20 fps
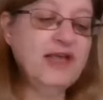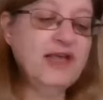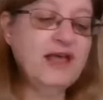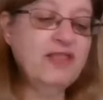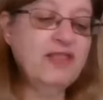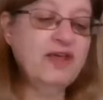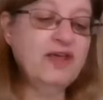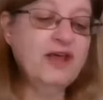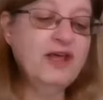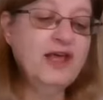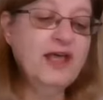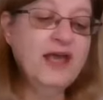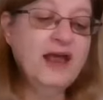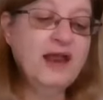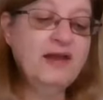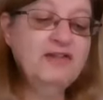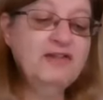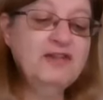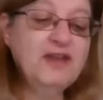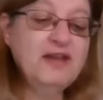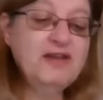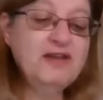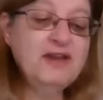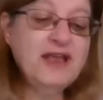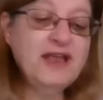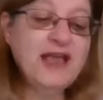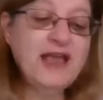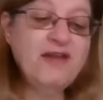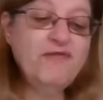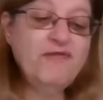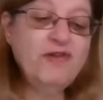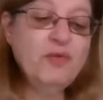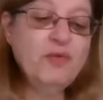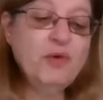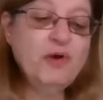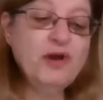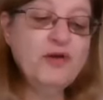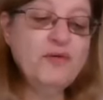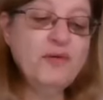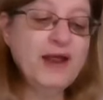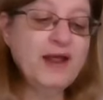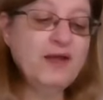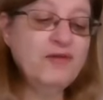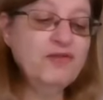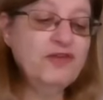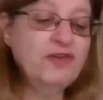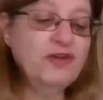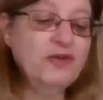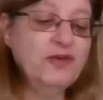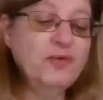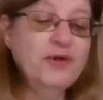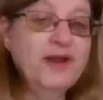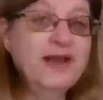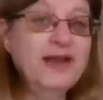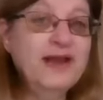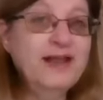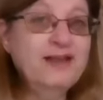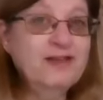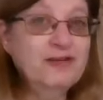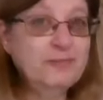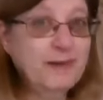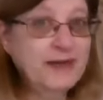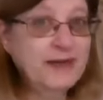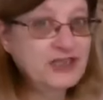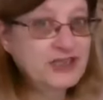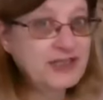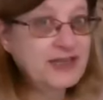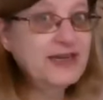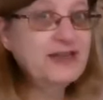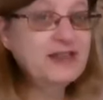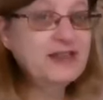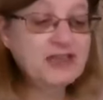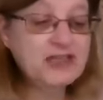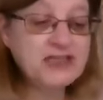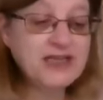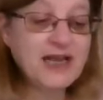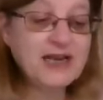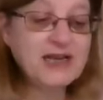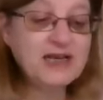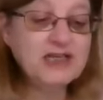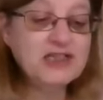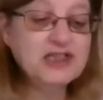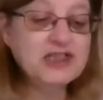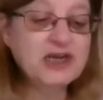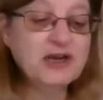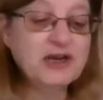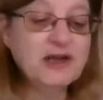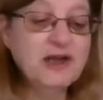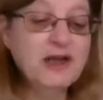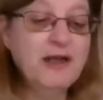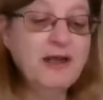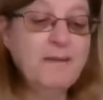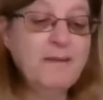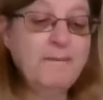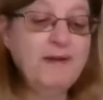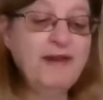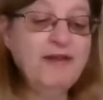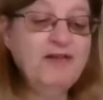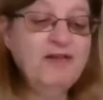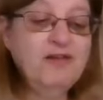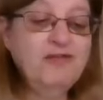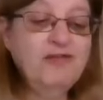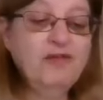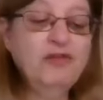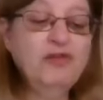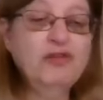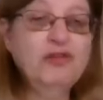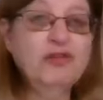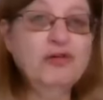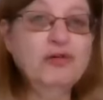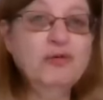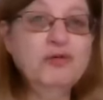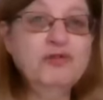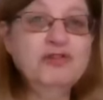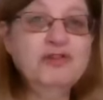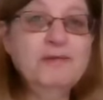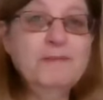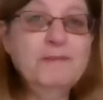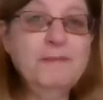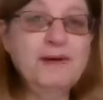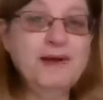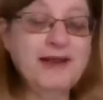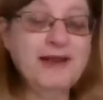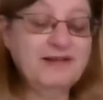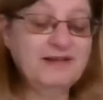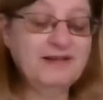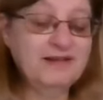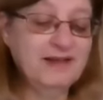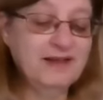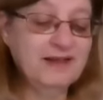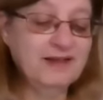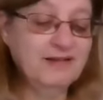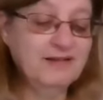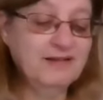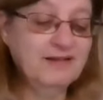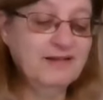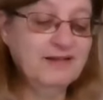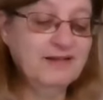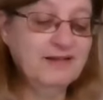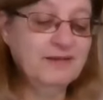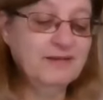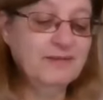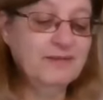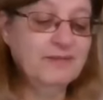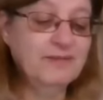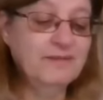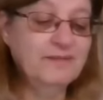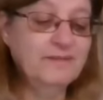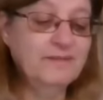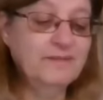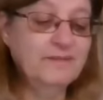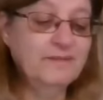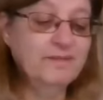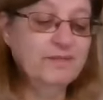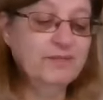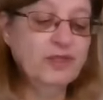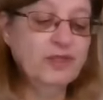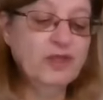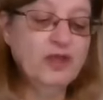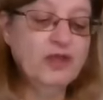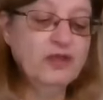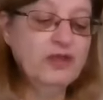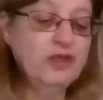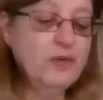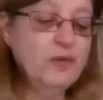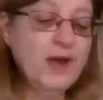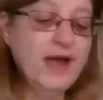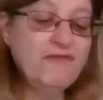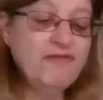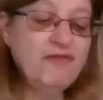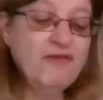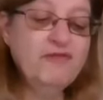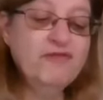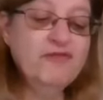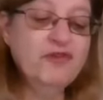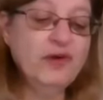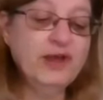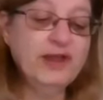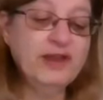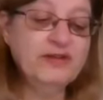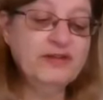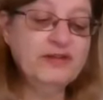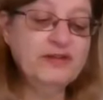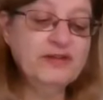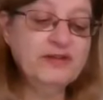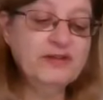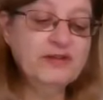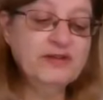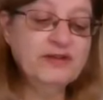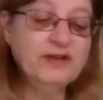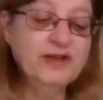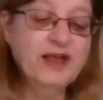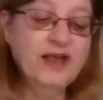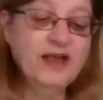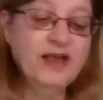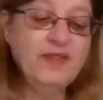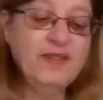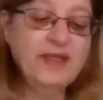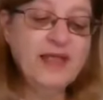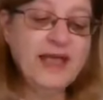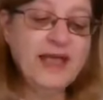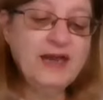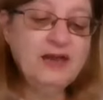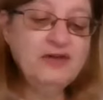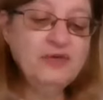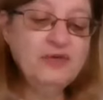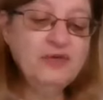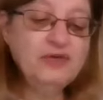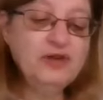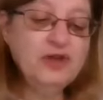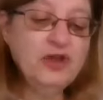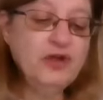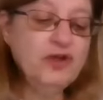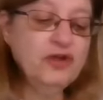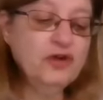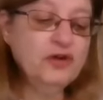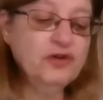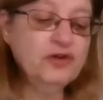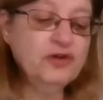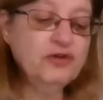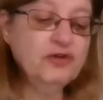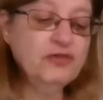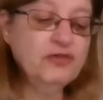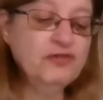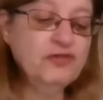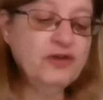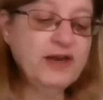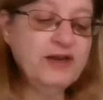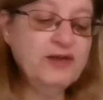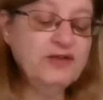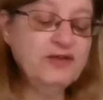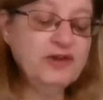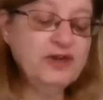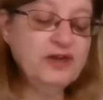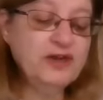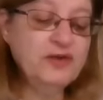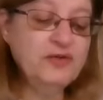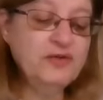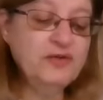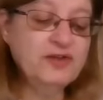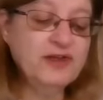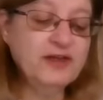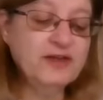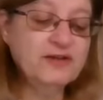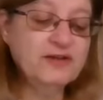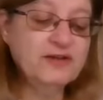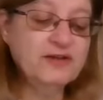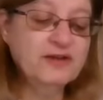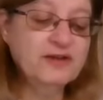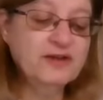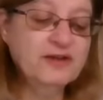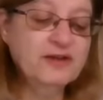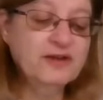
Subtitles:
together and sending everyone around you, especially the challenger, peaceful thoughts and blessings. You have a voice, and the angels know you're not afraid to use it.